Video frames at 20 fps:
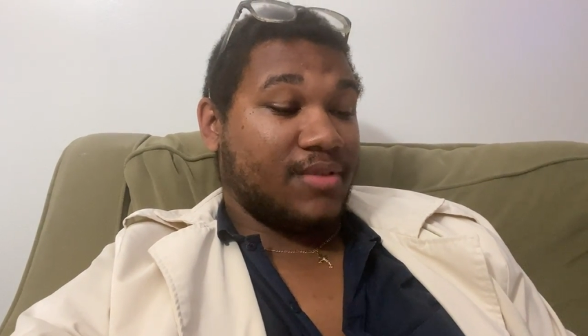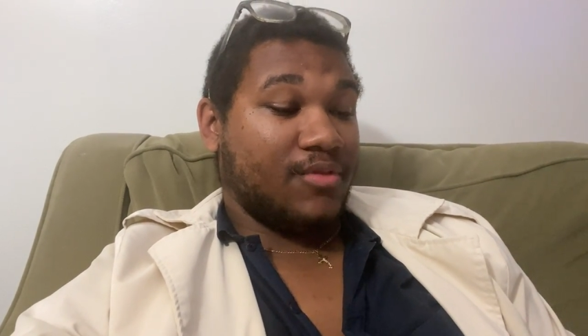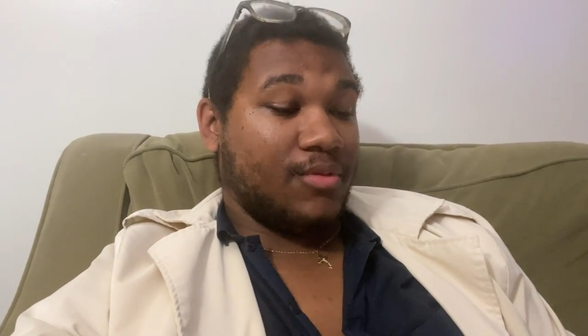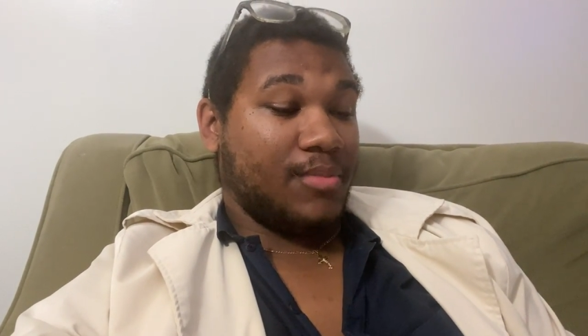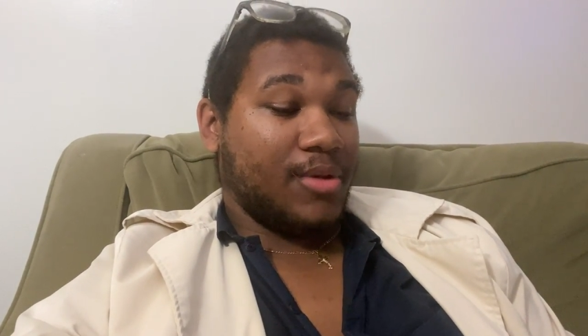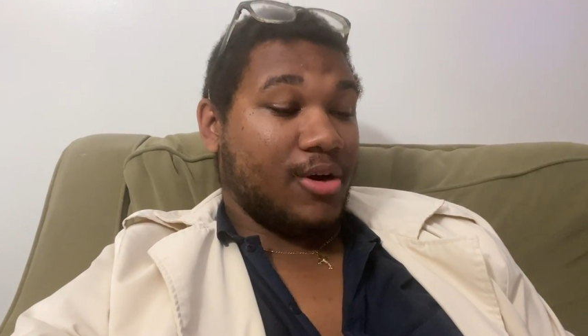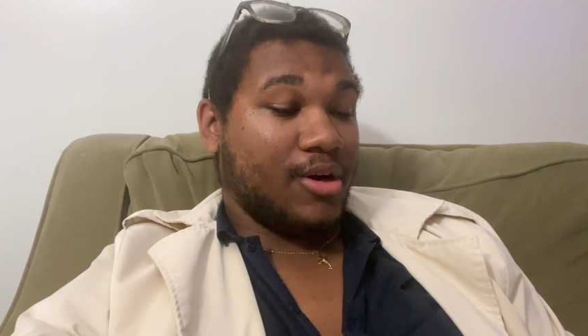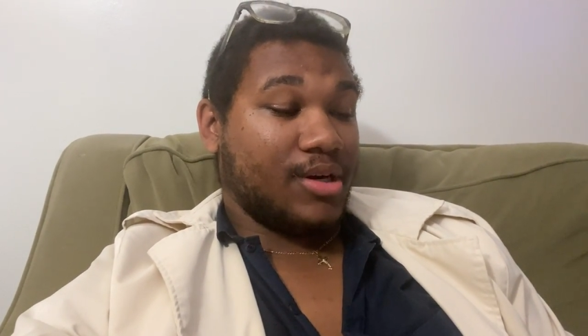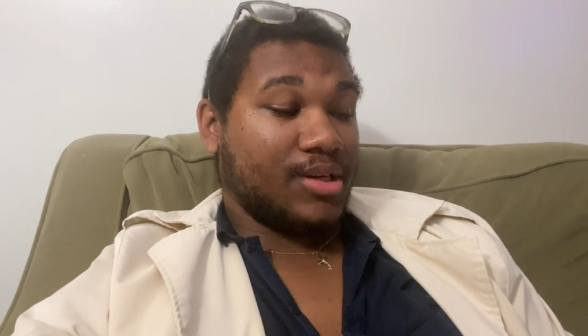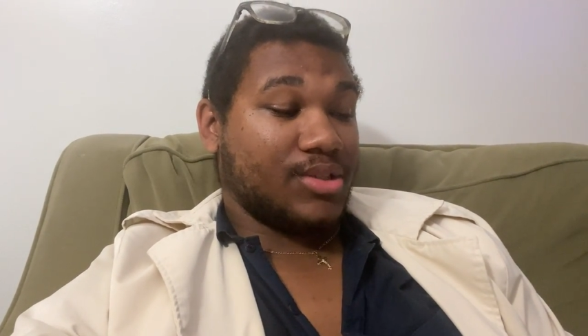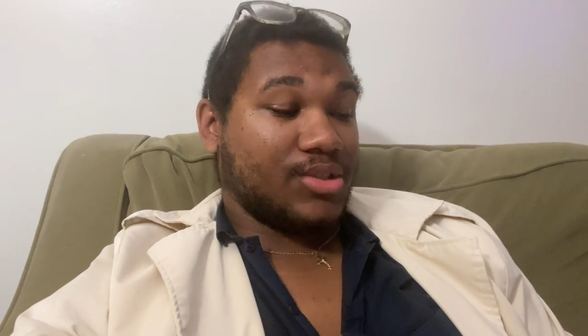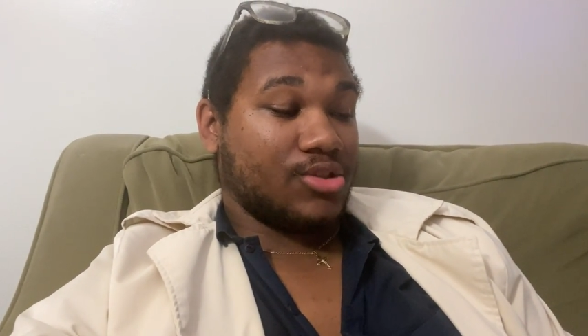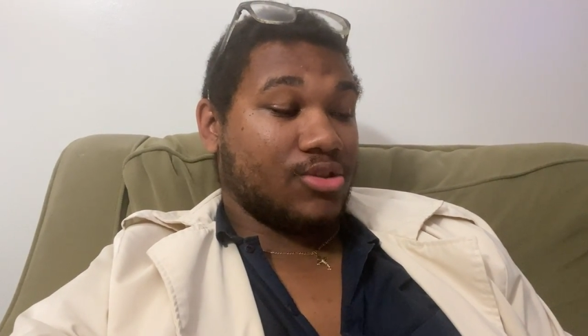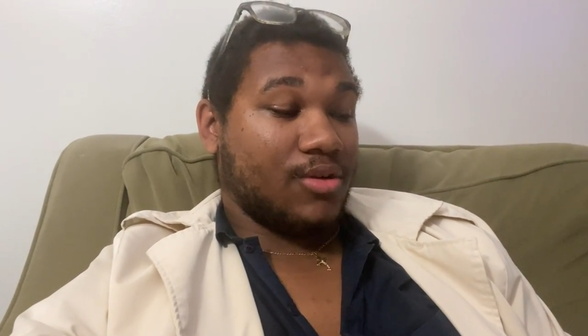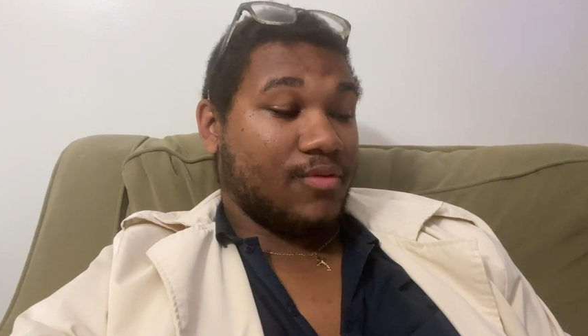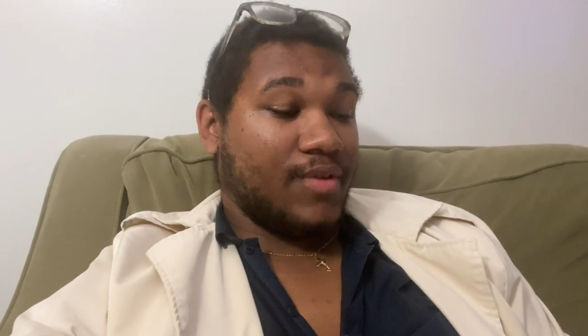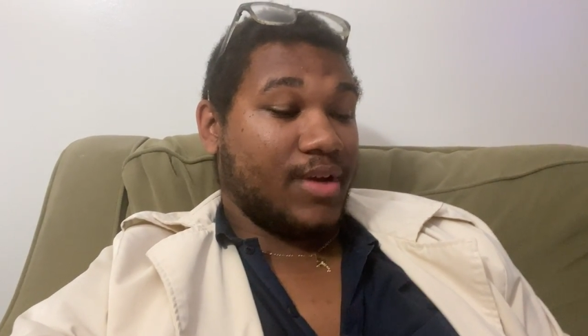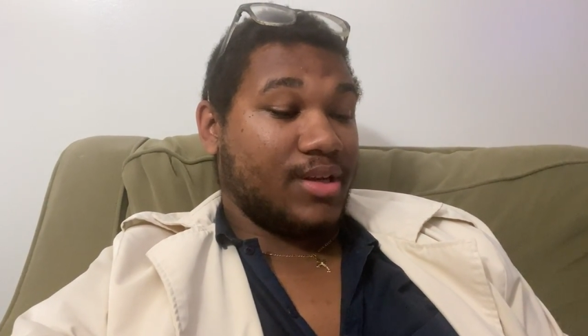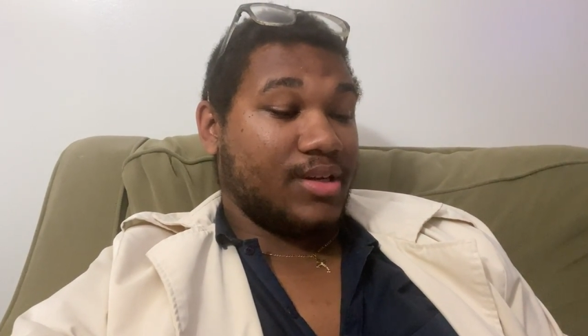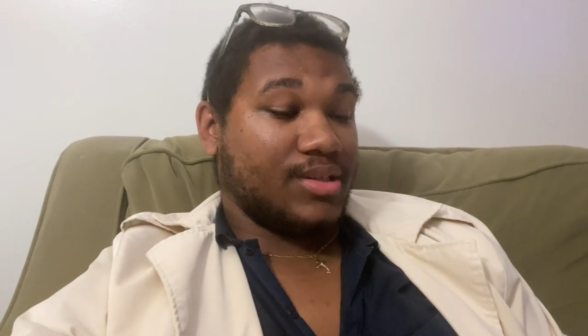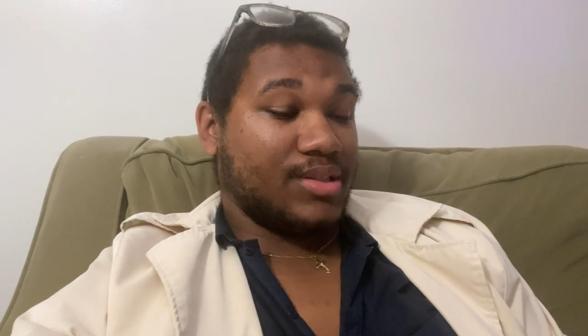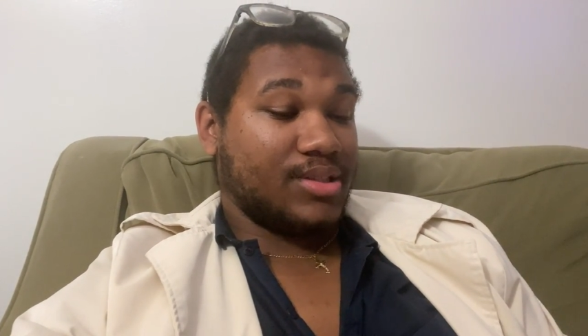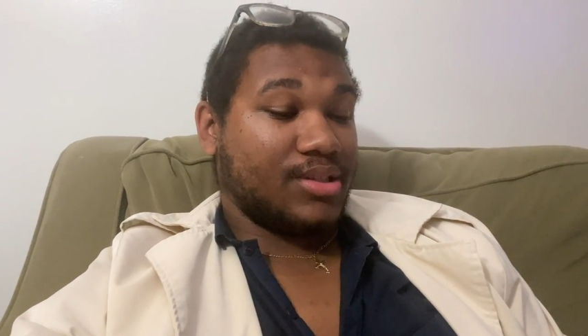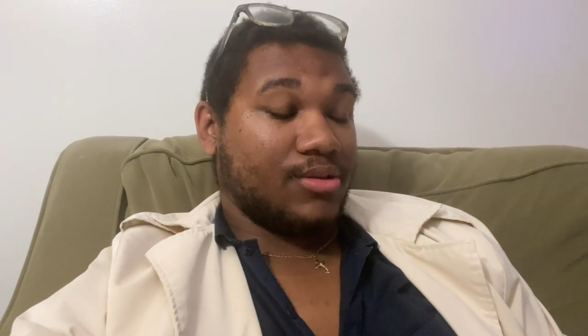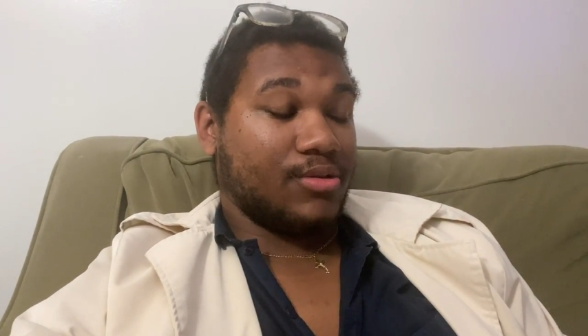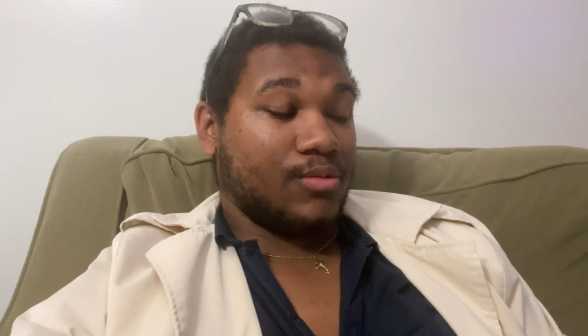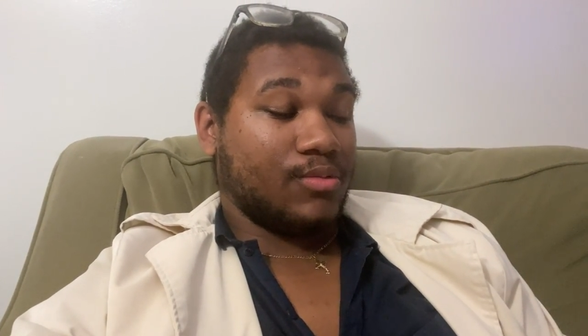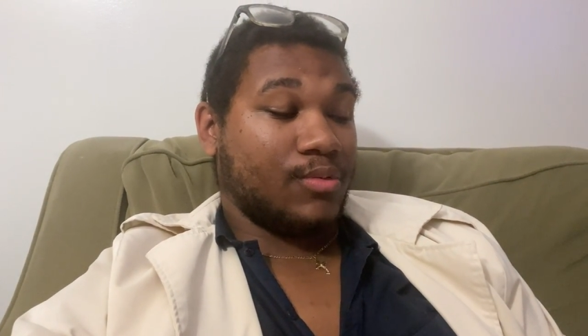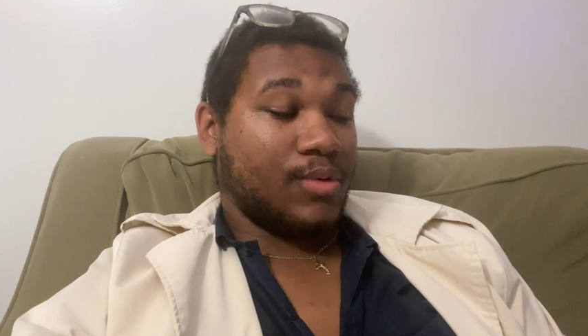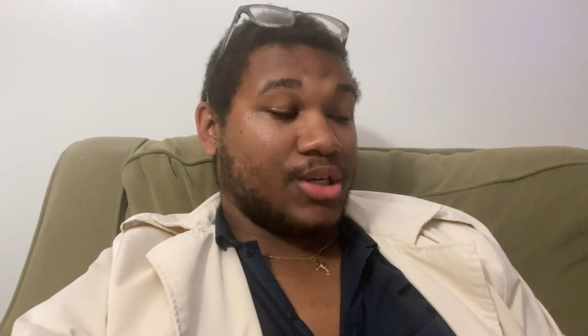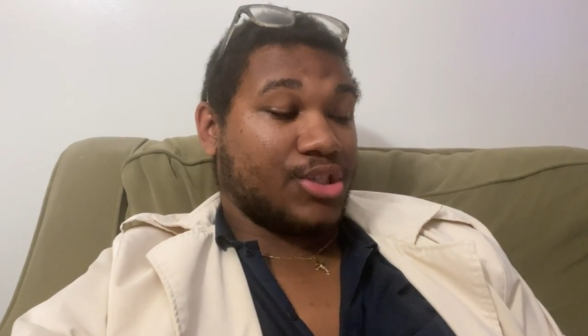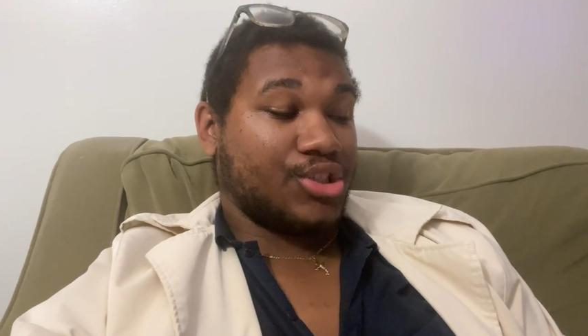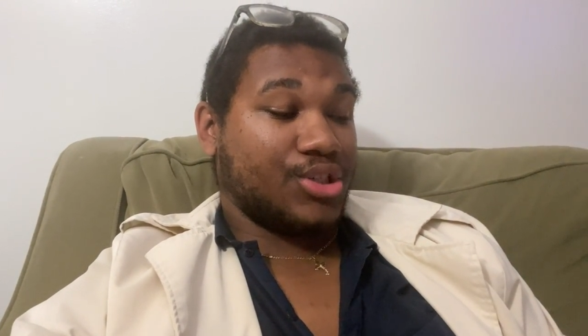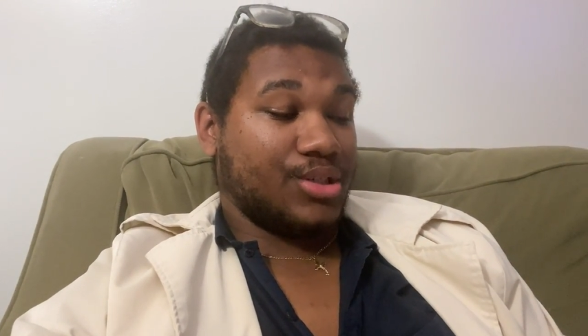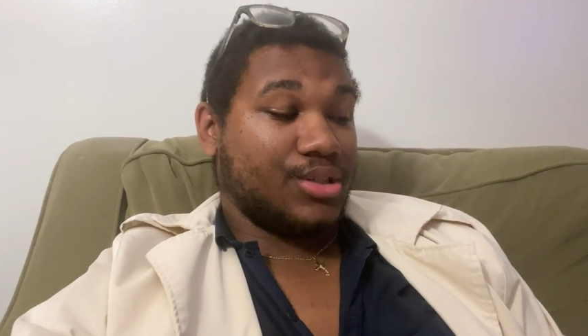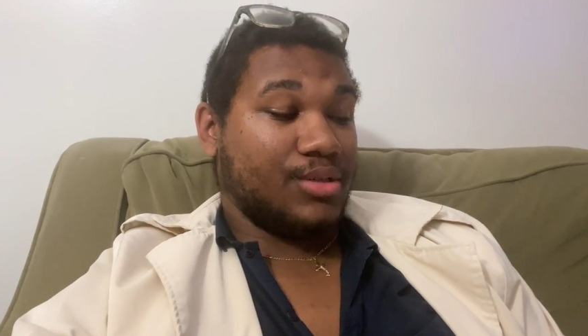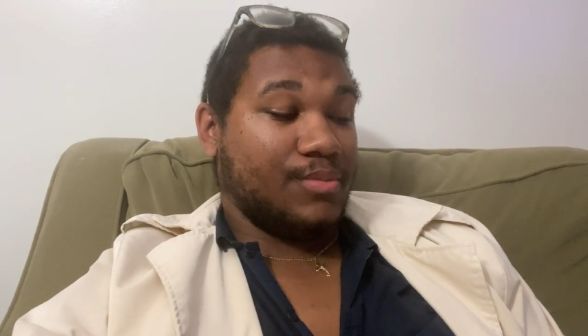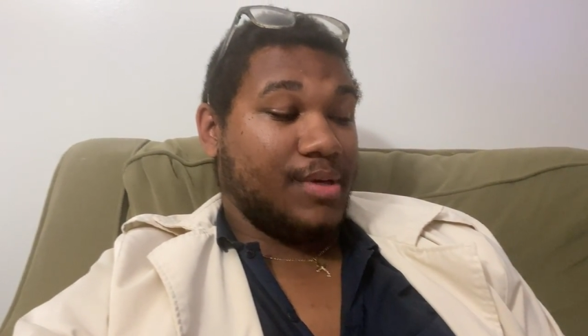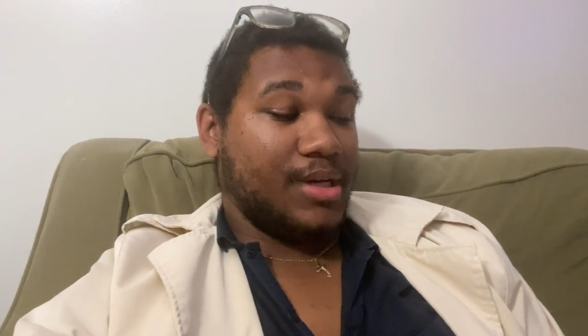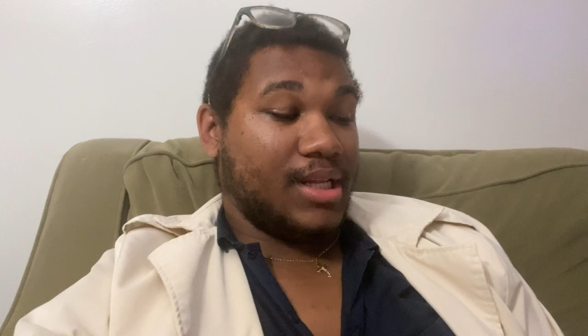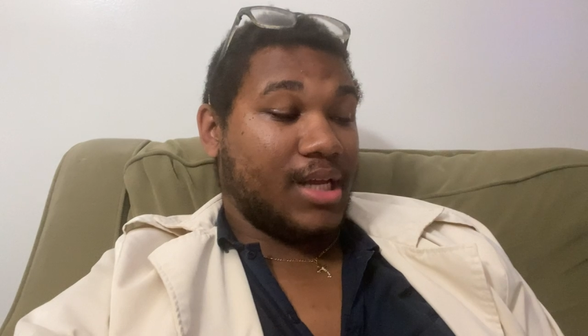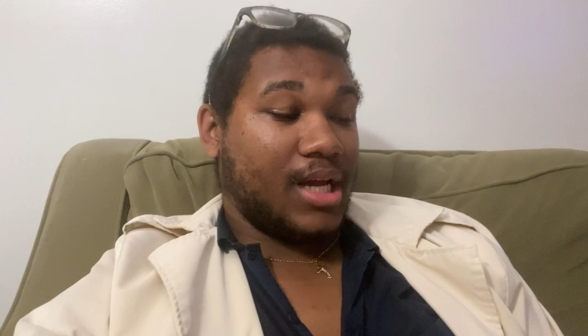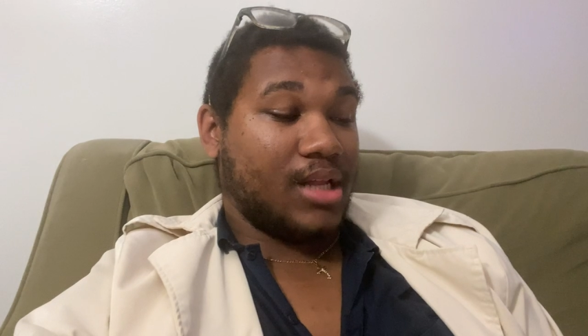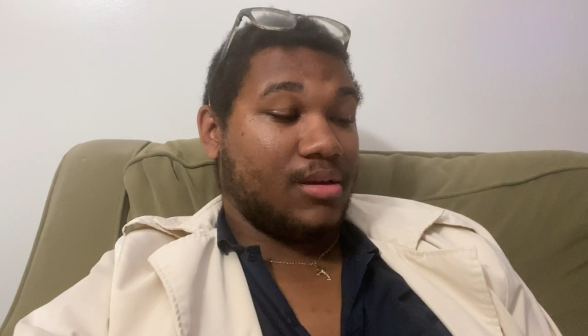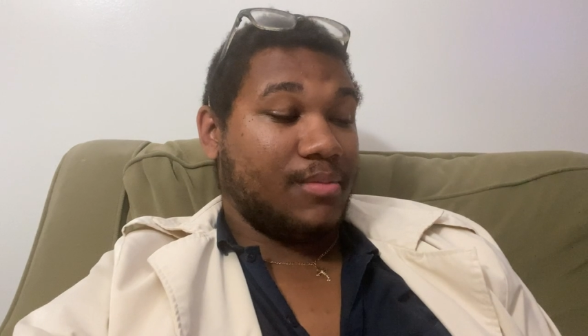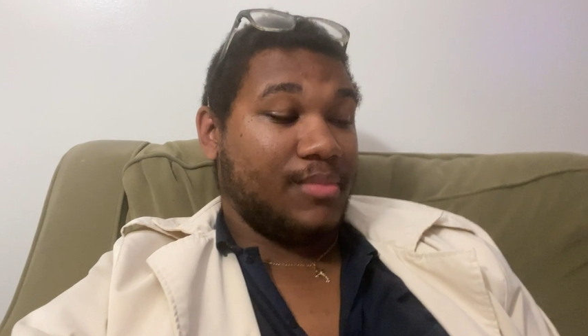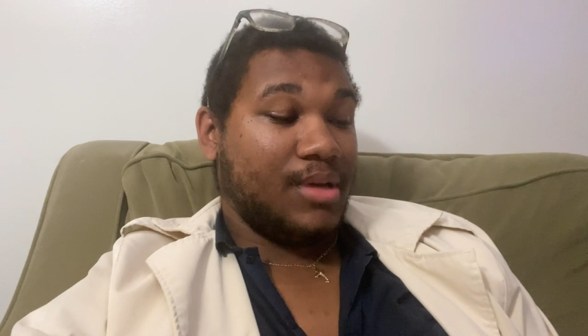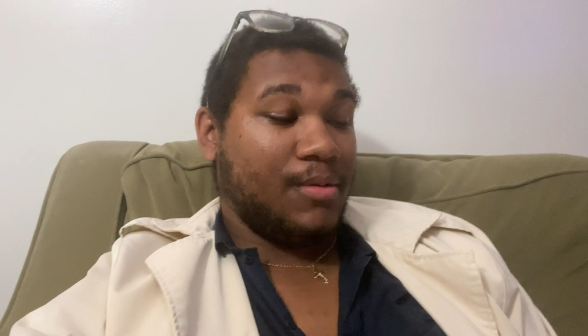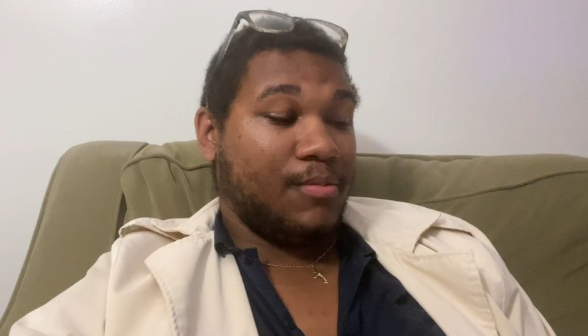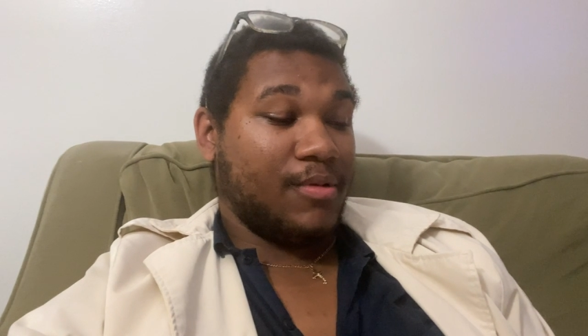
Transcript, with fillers: of Americans surveyed considered Russia to be an enemy,